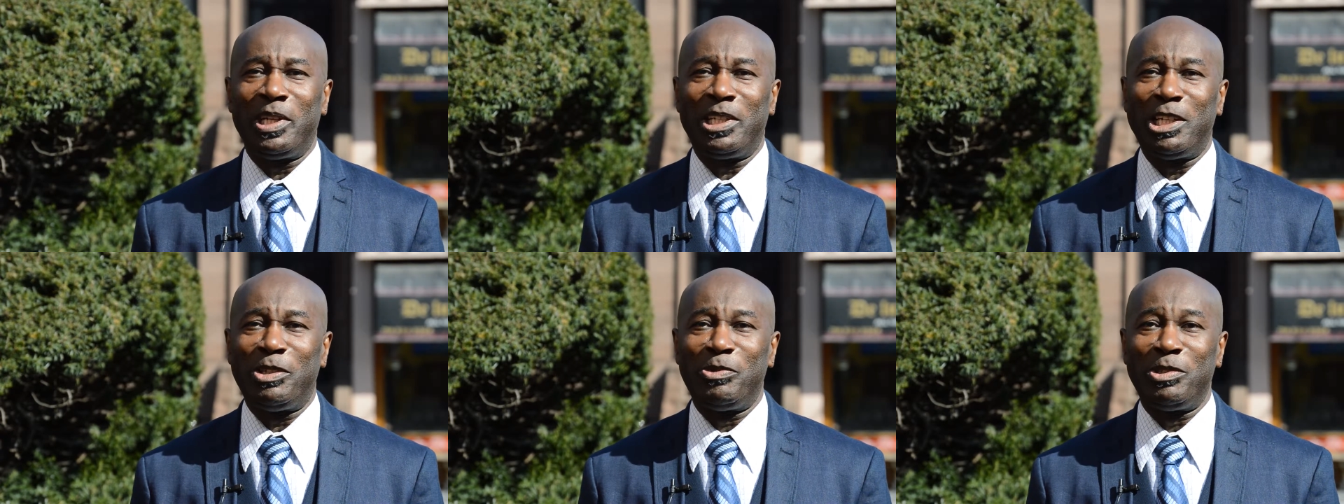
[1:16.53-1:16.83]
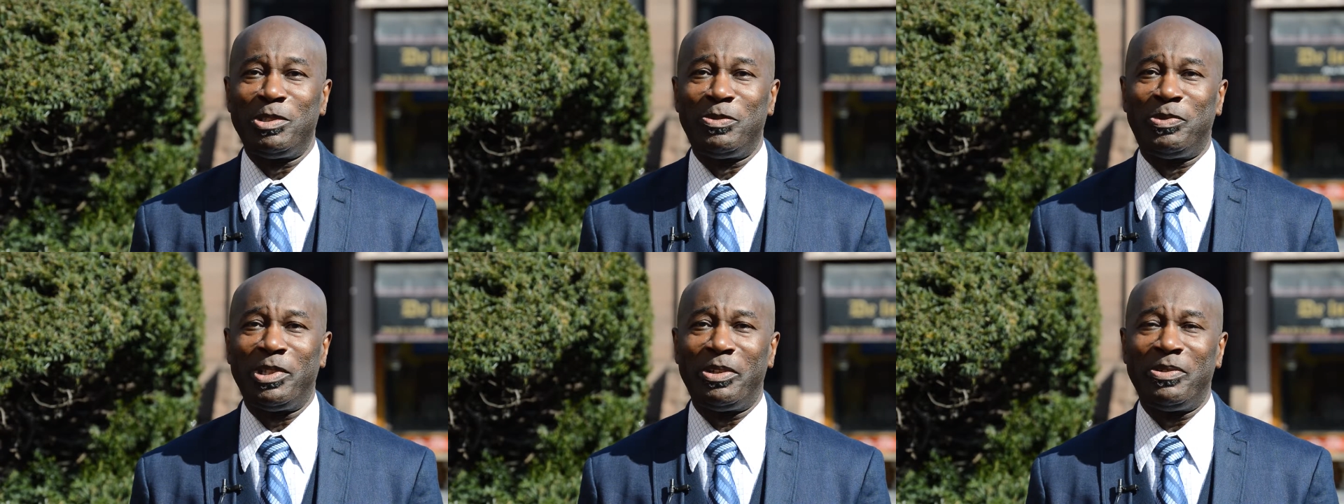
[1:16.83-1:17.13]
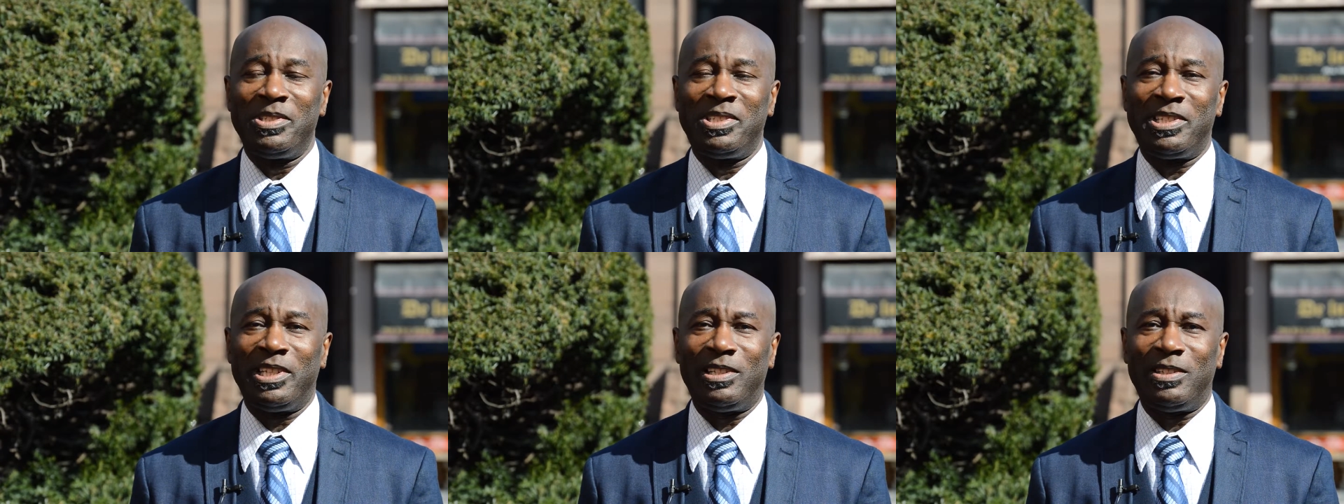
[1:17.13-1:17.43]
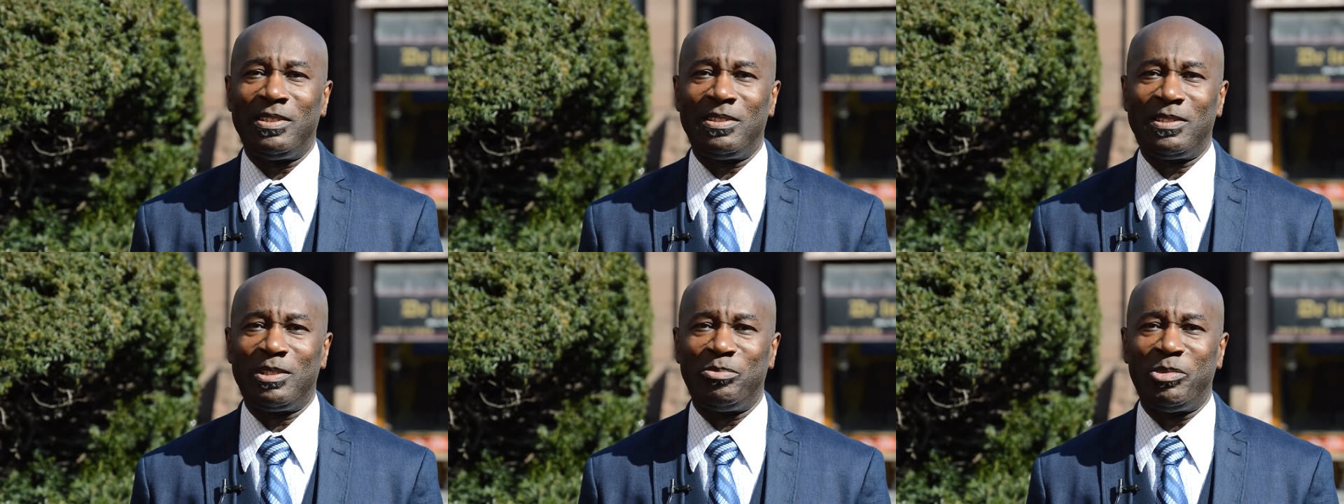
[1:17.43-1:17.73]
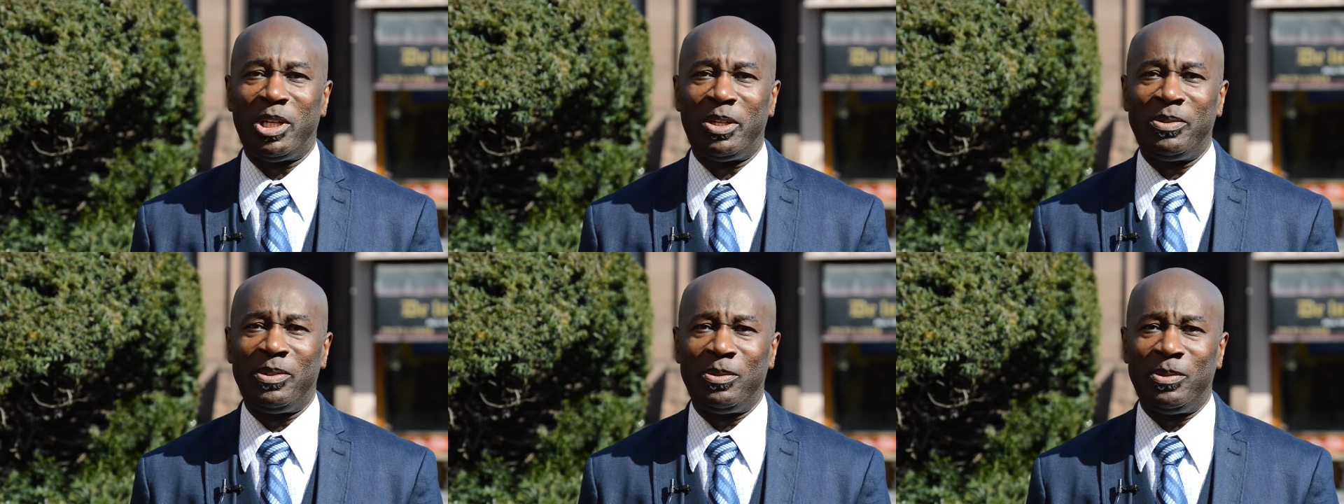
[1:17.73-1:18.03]
and I was very zealous
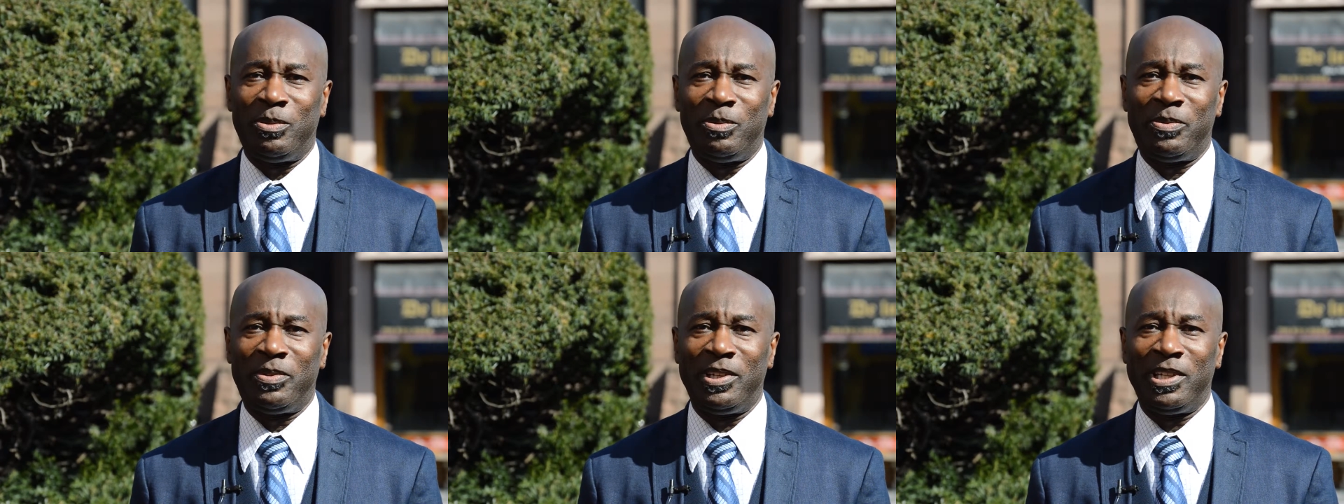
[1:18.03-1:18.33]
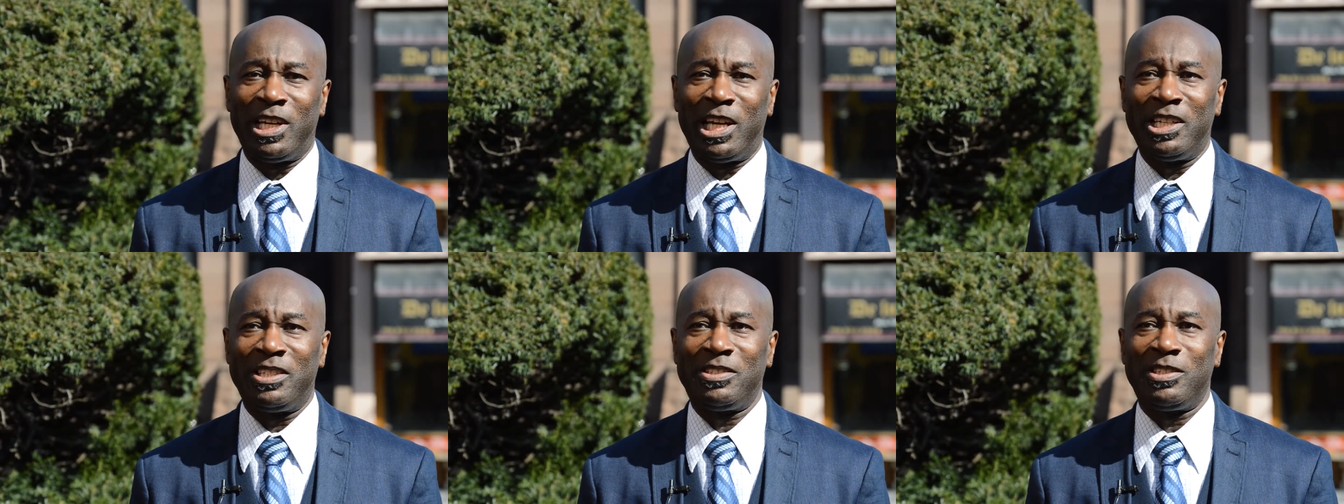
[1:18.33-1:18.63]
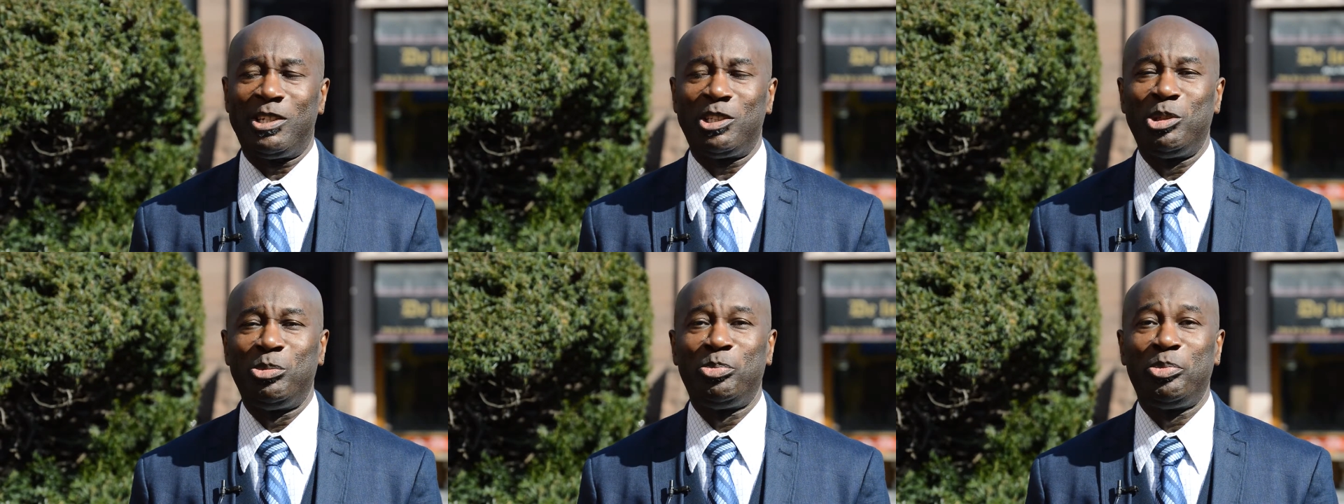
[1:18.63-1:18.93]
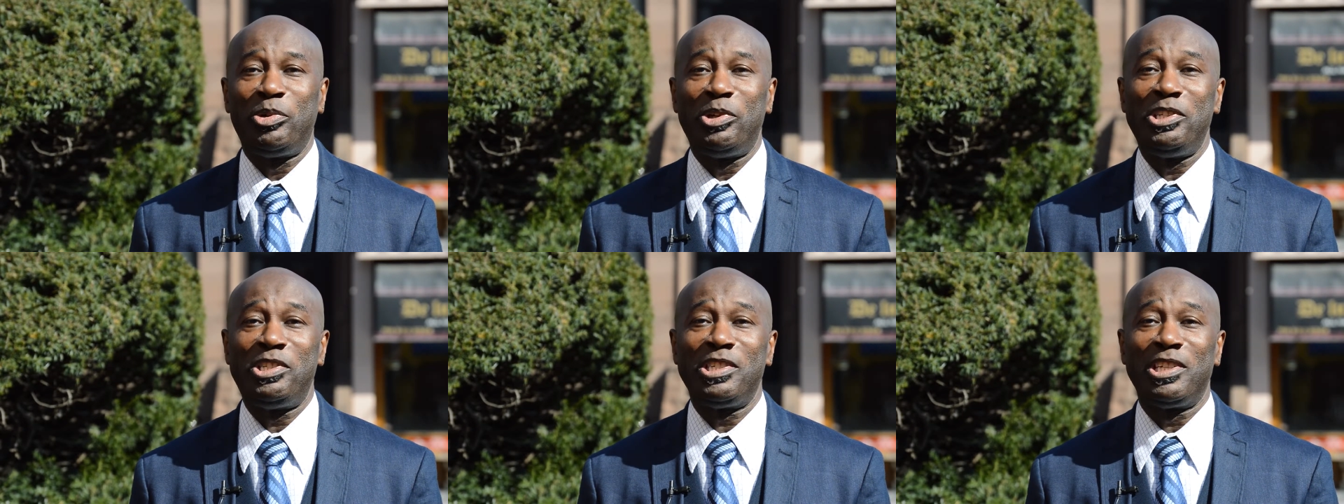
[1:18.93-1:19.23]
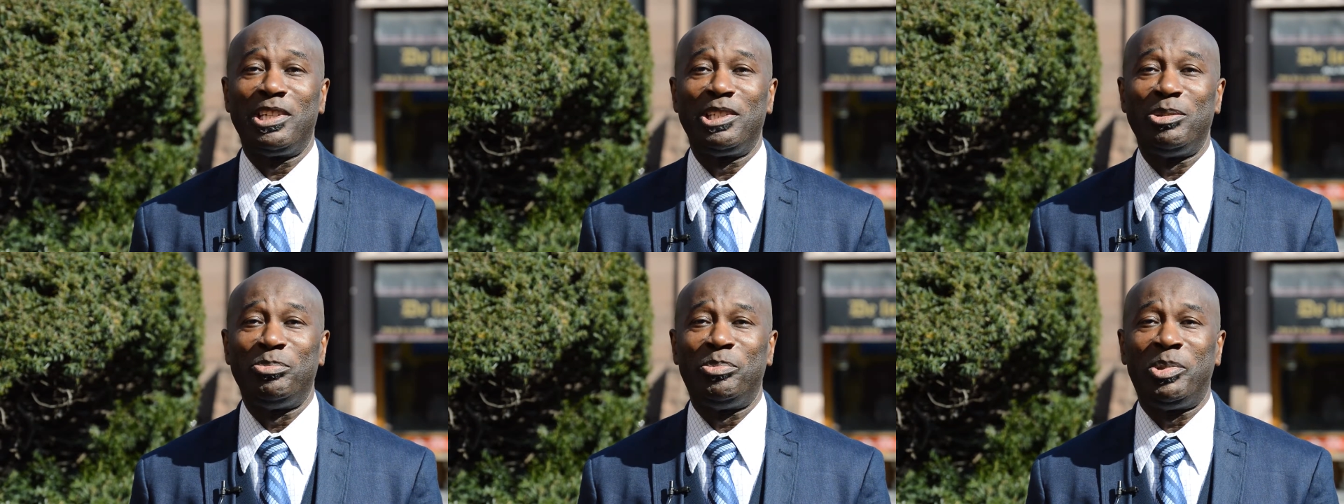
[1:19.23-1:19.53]
about the whole thing. I started
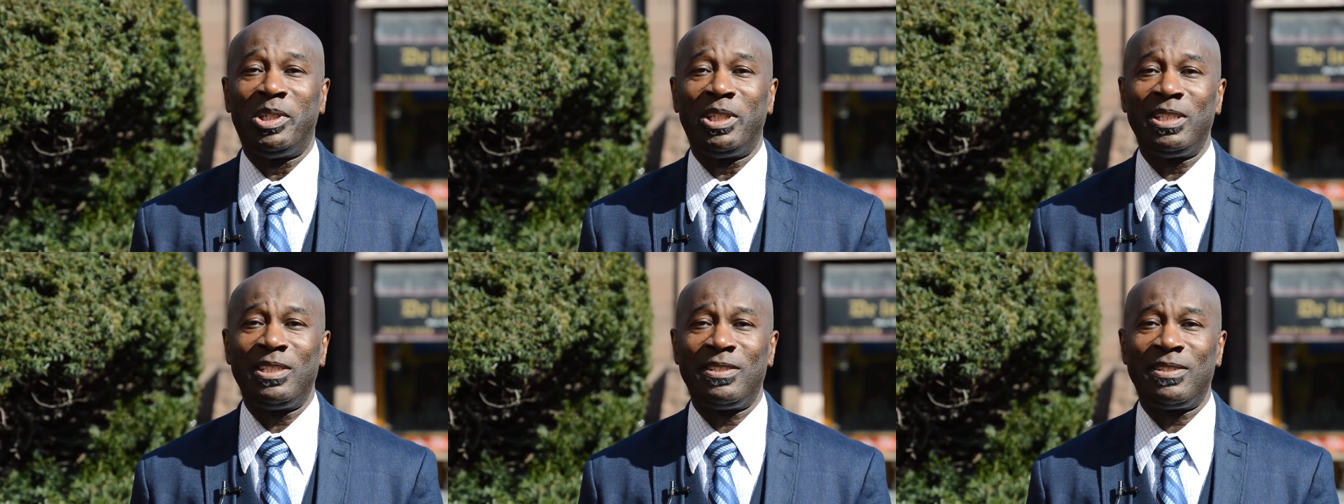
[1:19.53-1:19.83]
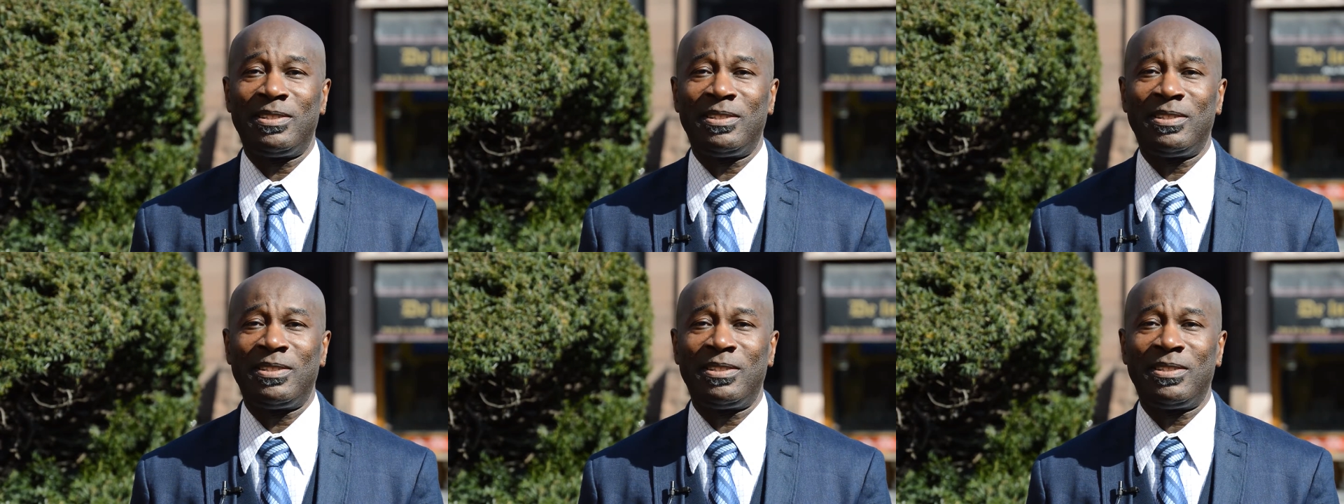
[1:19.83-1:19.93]
preaching on the bus,